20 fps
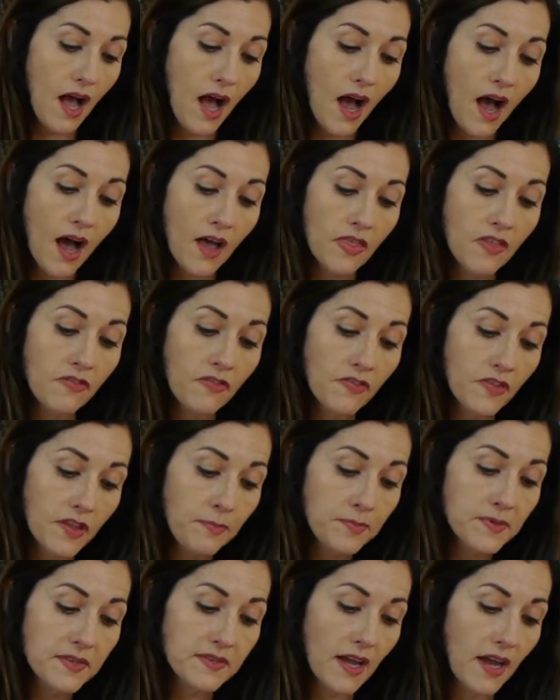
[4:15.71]
On the
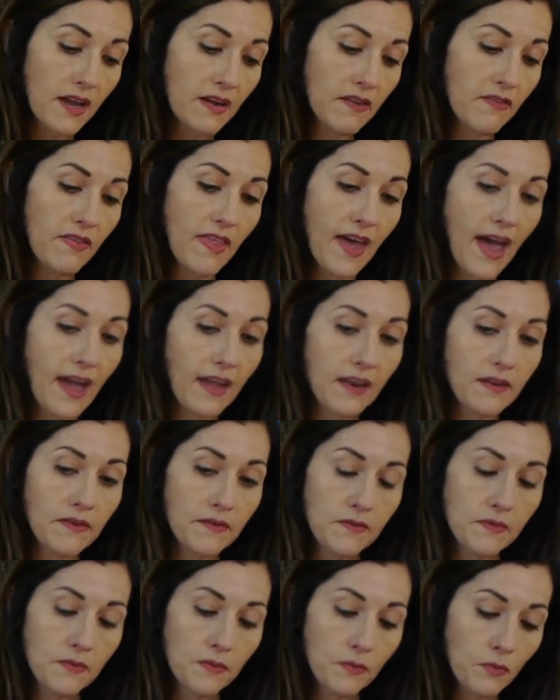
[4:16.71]
flip side of
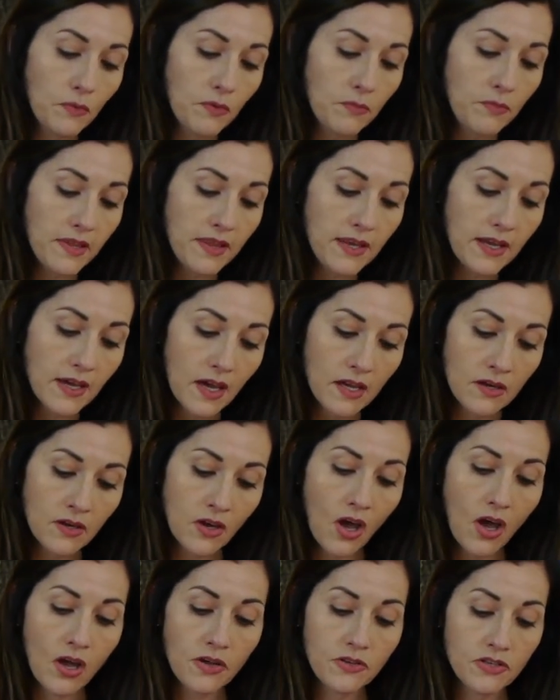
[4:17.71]
that would be the
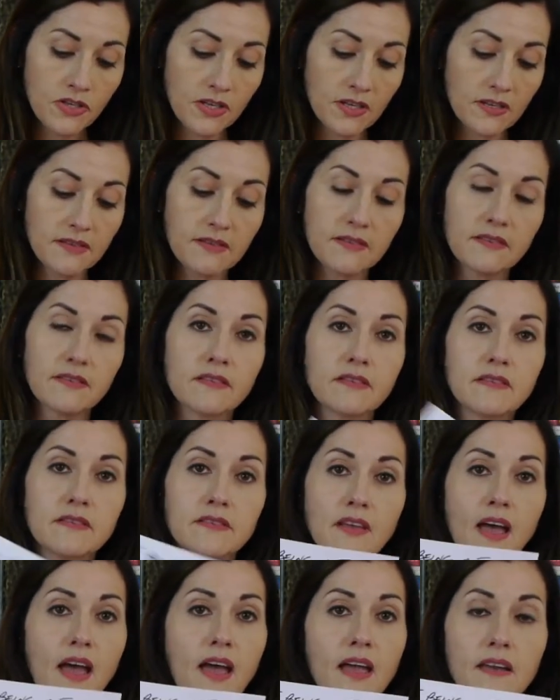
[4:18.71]
unconscious
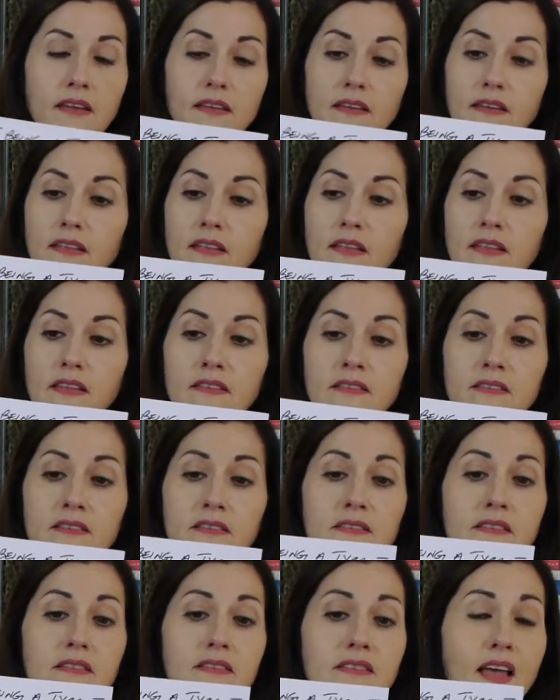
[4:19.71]
side. This
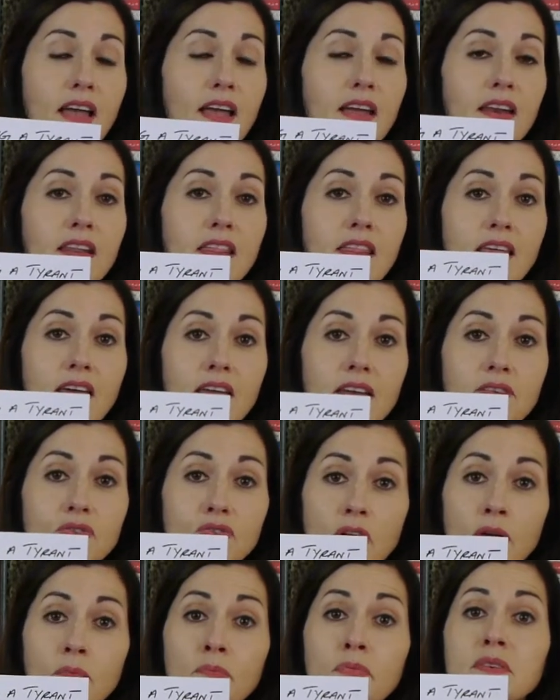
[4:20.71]
is the side that
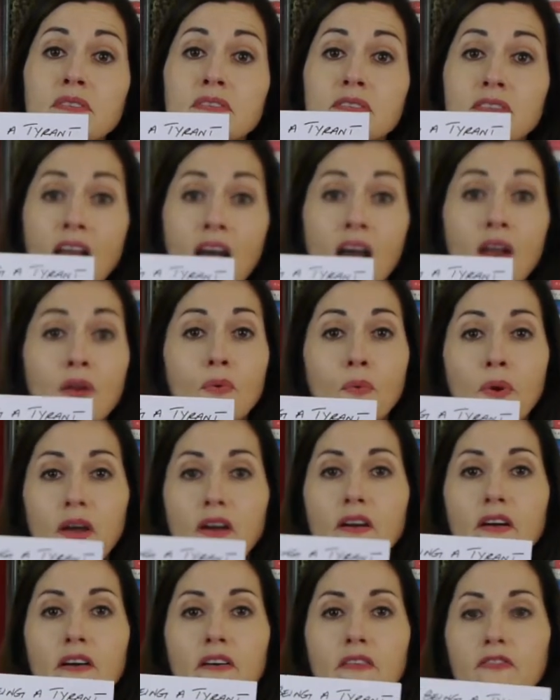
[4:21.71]
Trump is not
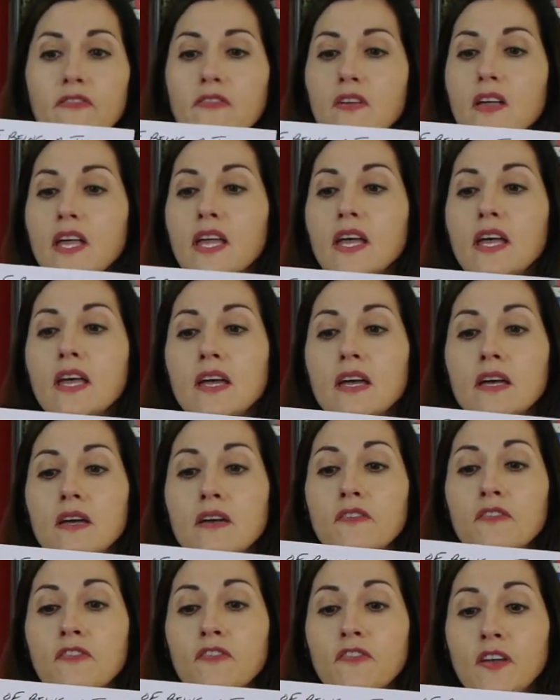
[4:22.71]
aware of.
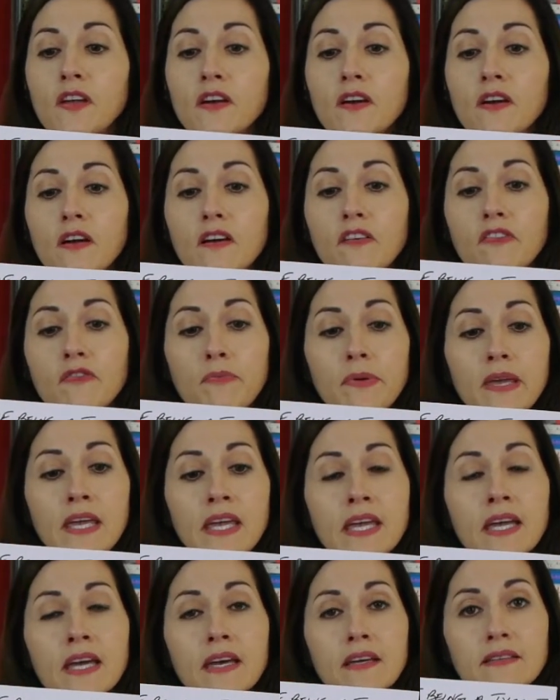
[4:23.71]
Fear of
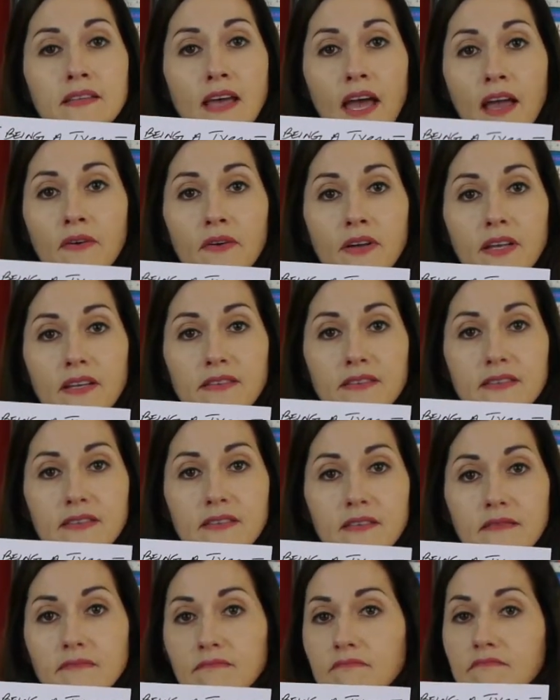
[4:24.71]
being a tyrant.
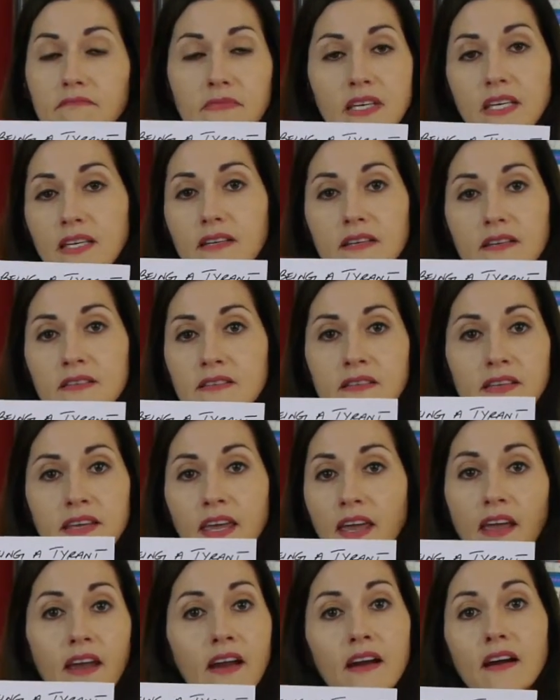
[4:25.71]
He doesn't
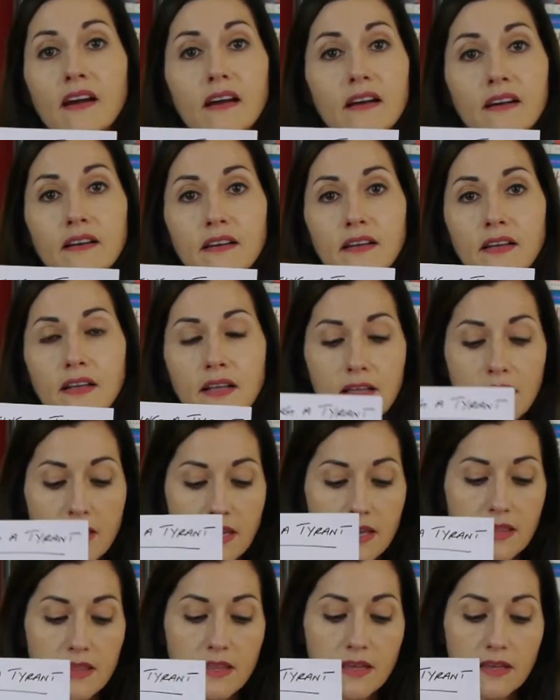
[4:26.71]
care.
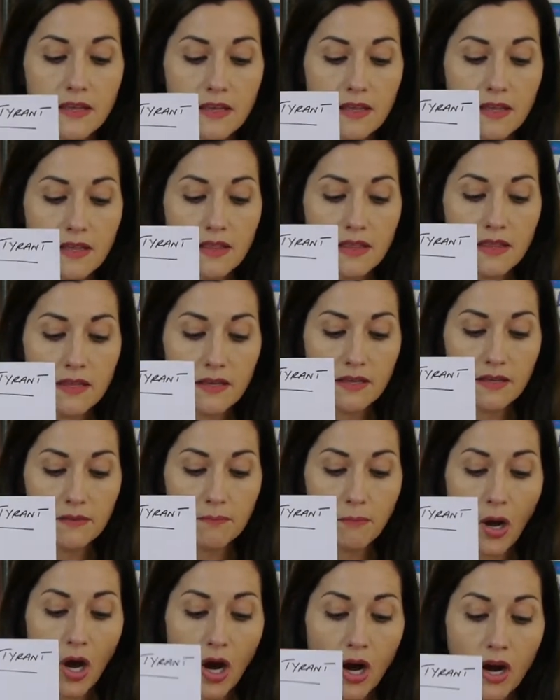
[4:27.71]
The
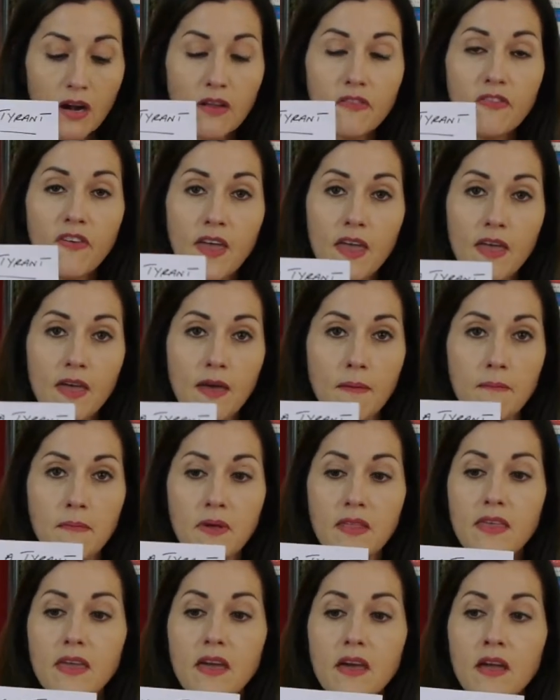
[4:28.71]
part of
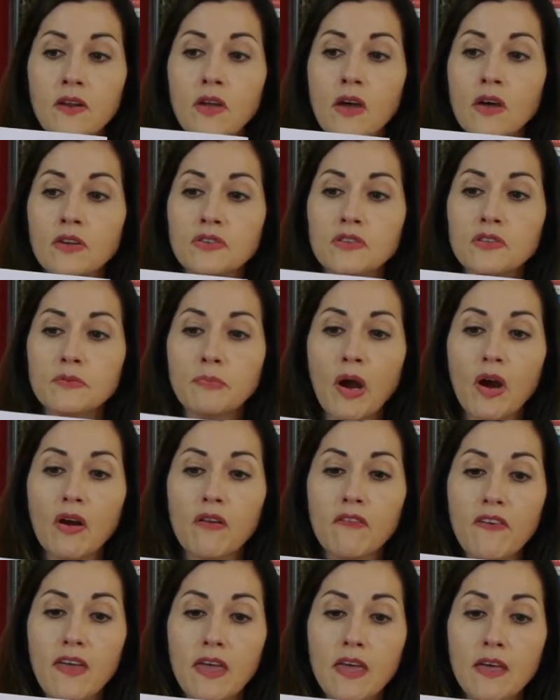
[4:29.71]
him, the unconscious part
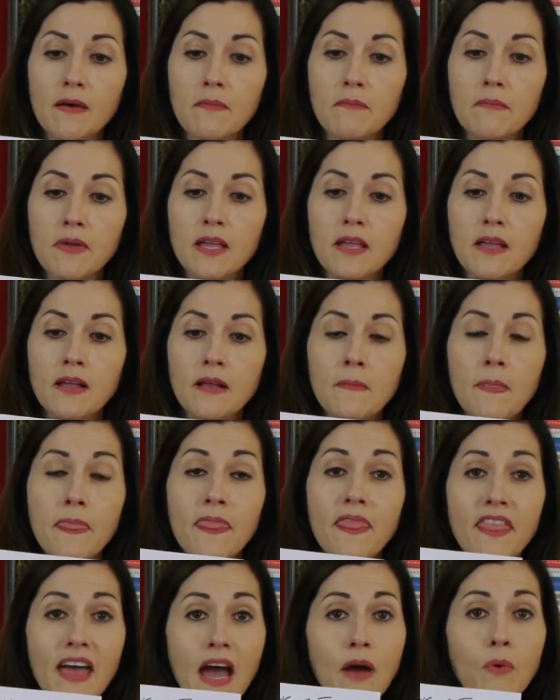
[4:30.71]
of him
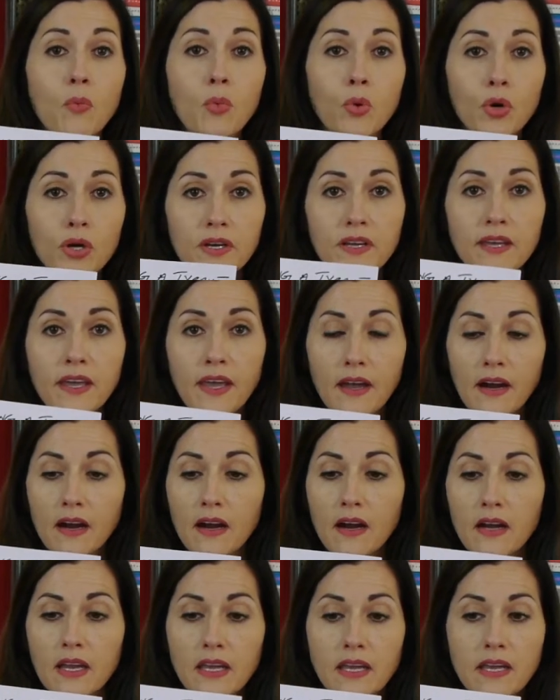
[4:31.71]
that would
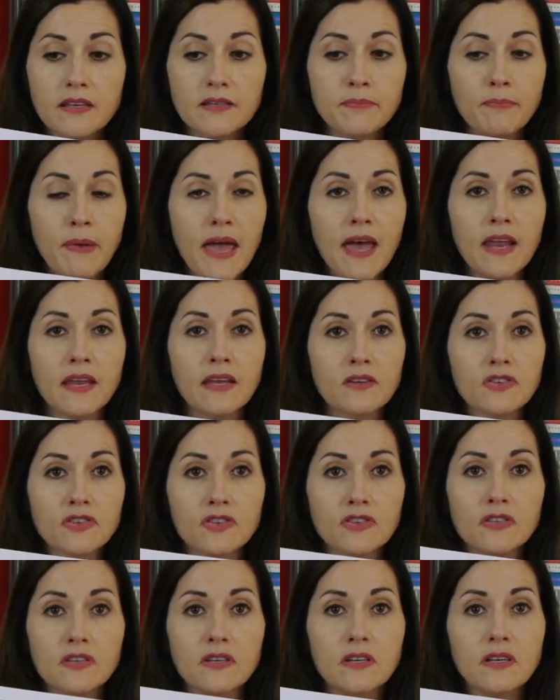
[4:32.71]
care, he has
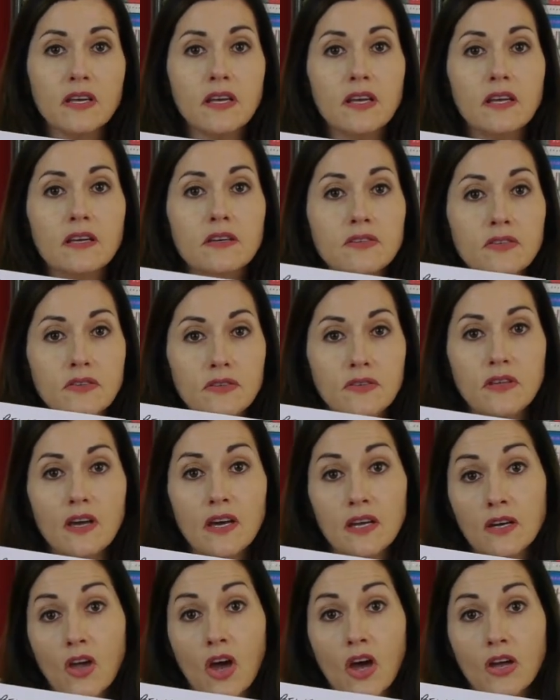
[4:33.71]
banished to the
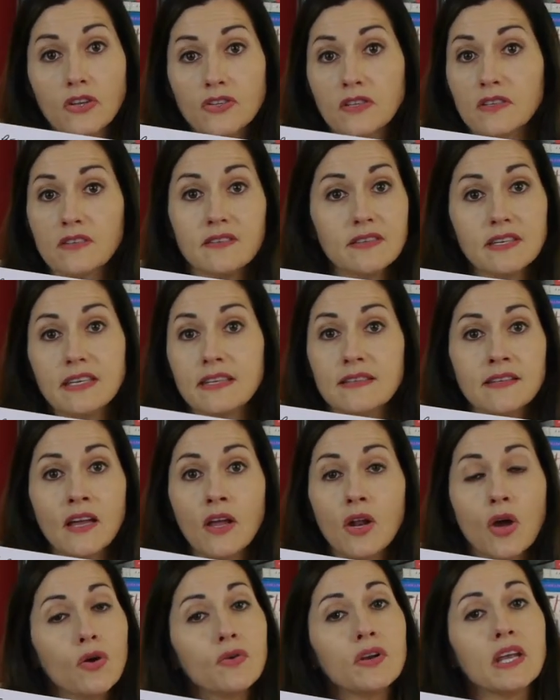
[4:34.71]
unconscious. He's
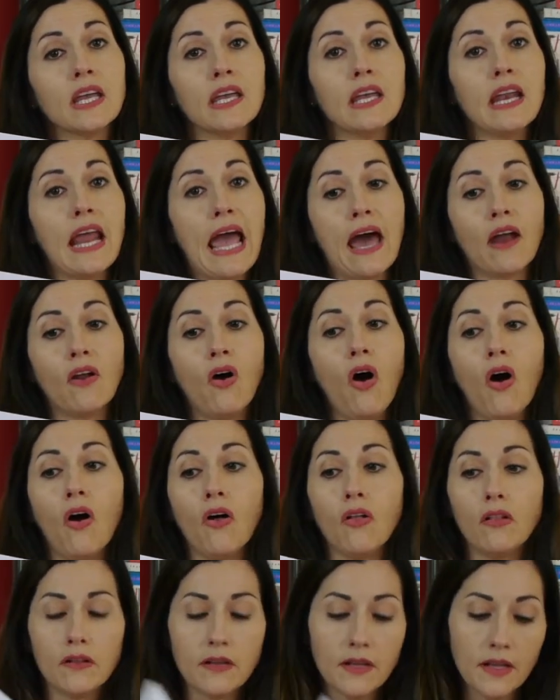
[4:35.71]
not owning it at
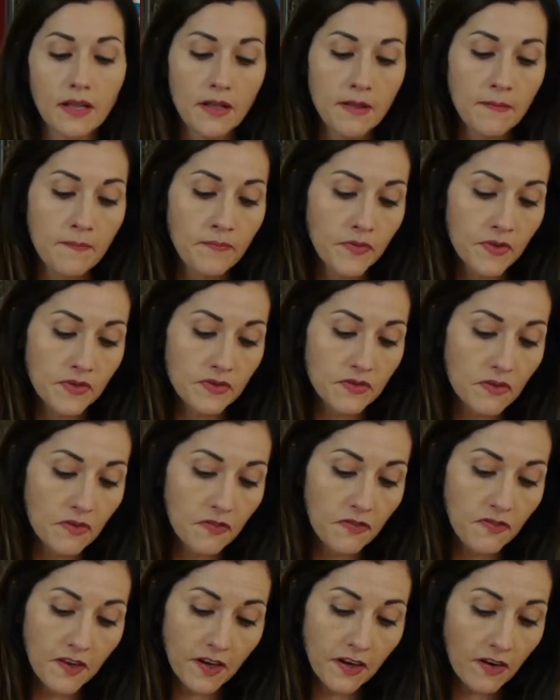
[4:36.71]
all. So the
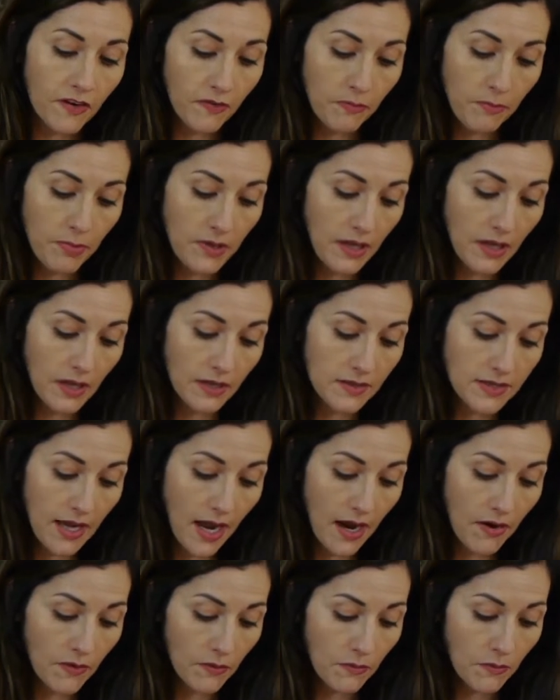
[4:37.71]
fear of being a
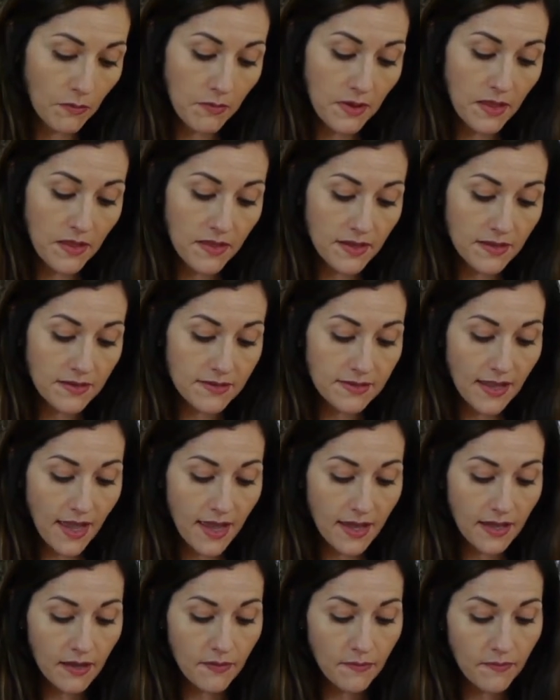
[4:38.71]
tyrant would be things
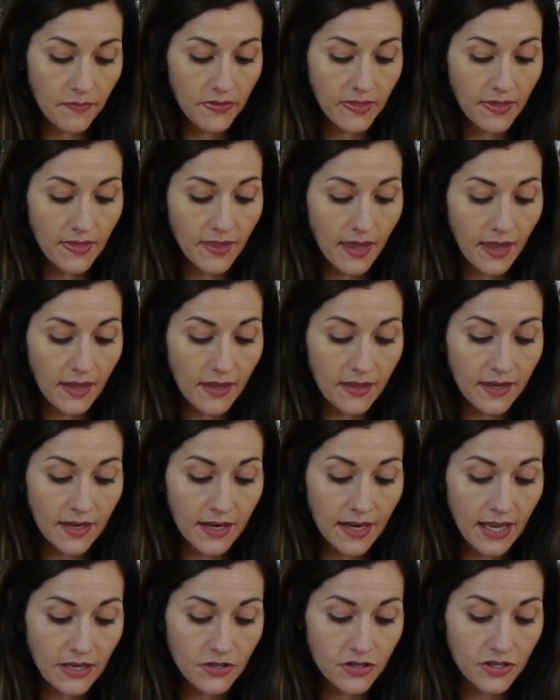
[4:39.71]
like
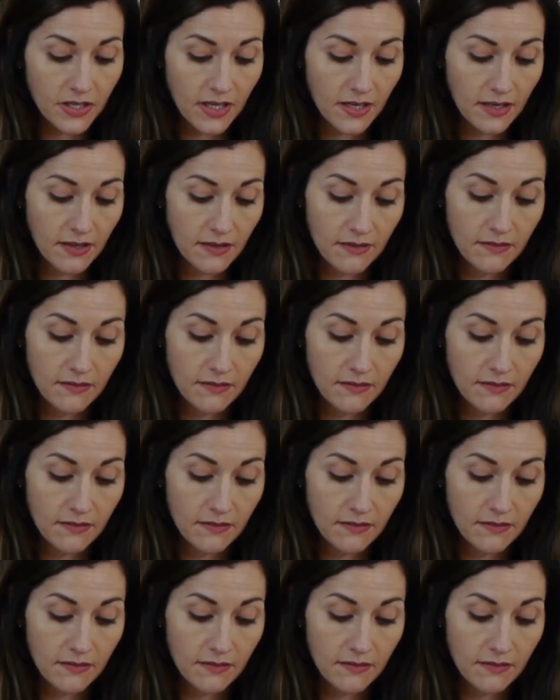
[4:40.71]
alienation,